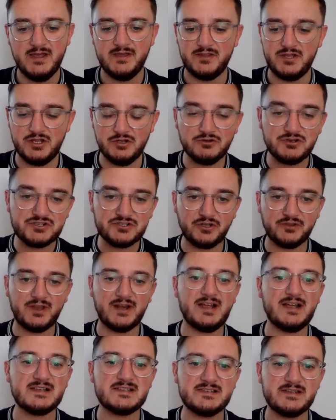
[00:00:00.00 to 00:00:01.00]
The young star that
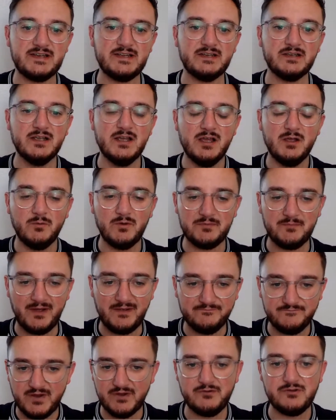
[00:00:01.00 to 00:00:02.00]
I seen with my
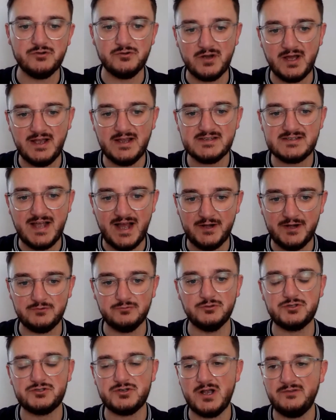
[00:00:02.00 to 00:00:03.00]
very own eyes at
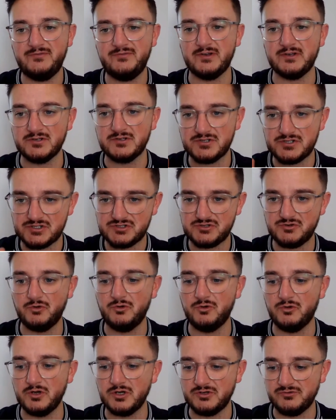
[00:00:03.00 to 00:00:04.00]
Old Trafford
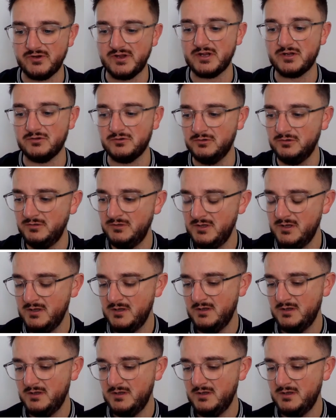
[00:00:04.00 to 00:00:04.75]
score a great goal.